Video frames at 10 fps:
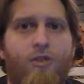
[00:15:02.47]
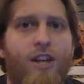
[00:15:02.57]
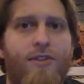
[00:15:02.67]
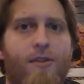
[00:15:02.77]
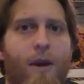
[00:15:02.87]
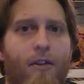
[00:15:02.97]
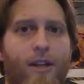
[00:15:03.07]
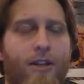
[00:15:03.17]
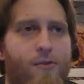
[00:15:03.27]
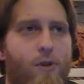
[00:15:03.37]
chased him out, and
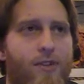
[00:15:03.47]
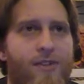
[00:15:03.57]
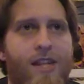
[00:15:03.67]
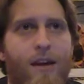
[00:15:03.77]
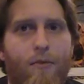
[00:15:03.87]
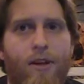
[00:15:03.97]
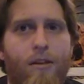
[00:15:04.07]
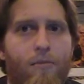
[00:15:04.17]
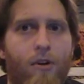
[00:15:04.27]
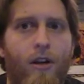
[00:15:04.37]
he doesn't want to see that written in
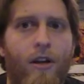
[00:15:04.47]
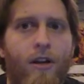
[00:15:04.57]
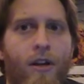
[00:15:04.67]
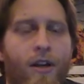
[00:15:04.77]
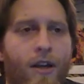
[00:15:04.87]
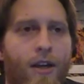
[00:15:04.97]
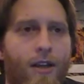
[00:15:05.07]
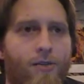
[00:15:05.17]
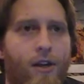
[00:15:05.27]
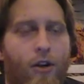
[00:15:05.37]
the book.
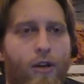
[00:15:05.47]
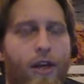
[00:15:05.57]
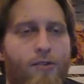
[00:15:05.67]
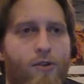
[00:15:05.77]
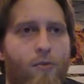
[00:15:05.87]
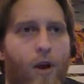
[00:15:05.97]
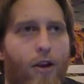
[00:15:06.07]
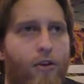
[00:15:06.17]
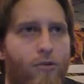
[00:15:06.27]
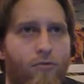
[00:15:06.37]
It's like, okay, so why
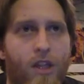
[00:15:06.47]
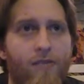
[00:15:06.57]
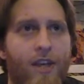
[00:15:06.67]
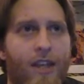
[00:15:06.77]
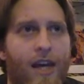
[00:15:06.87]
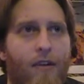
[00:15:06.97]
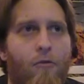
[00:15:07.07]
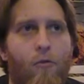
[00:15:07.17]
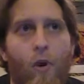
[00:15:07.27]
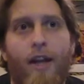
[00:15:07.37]
are you leaving then?
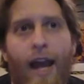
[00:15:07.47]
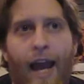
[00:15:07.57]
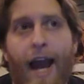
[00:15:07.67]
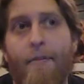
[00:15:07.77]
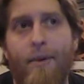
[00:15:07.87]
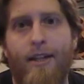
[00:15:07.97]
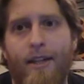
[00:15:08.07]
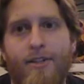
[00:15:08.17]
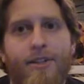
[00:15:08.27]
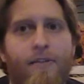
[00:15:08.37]
What happened? He
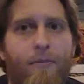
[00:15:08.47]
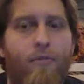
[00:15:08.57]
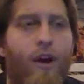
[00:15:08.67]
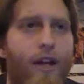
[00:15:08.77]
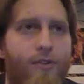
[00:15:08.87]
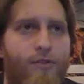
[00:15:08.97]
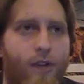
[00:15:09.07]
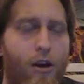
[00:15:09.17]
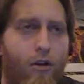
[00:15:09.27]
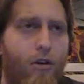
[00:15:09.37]
doesn't even pry. He's just
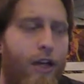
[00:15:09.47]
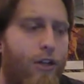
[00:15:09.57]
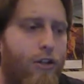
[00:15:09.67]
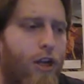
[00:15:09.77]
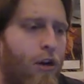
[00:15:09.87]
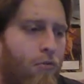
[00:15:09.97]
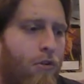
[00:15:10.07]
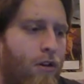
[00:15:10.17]
like, oh, okay, good, go.